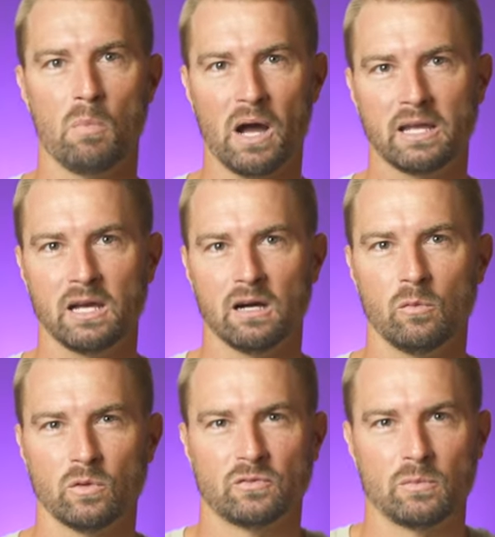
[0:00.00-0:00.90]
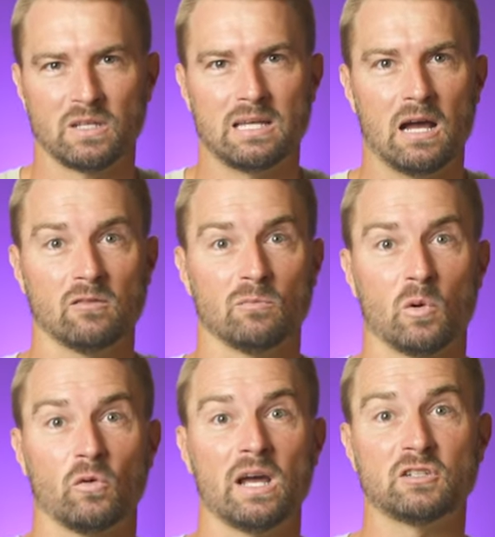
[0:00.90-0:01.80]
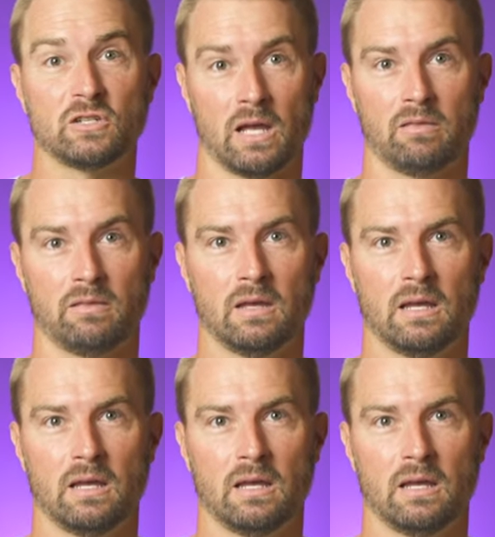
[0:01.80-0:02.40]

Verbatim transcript: Micah was from the town of Moresheth